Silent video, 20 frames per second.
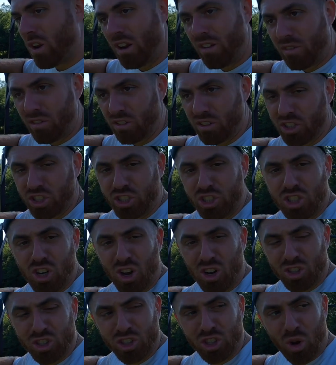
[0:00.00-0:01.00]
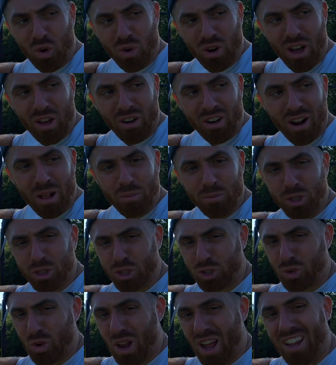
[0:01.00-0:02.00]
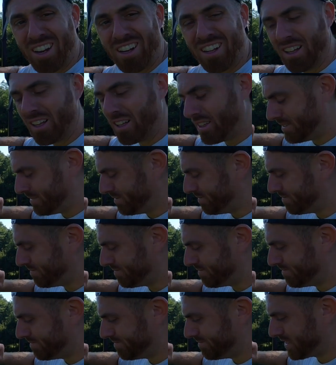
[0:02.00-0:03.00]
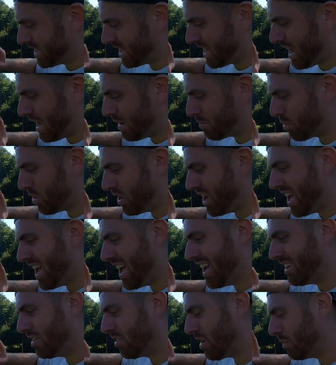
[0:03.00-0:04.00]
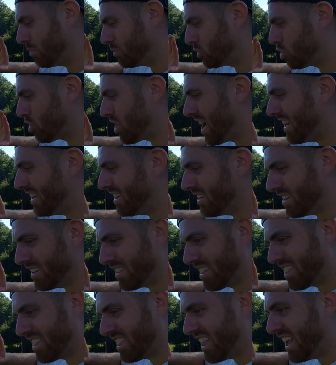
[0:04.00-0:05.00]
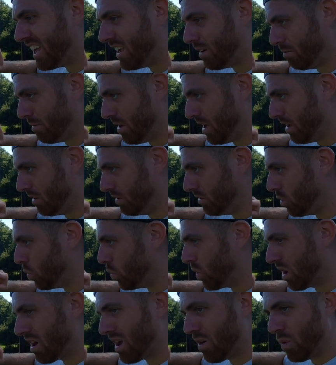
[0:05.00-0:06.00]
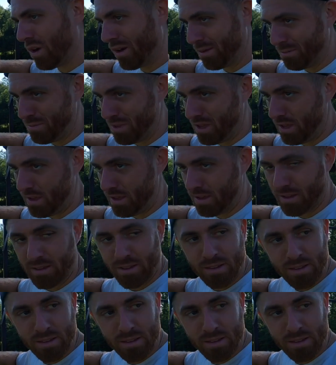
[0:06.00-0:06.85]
ready for this chuck showdown, and I'm just trying to comprehend, or I'm trying to think about where I want to be.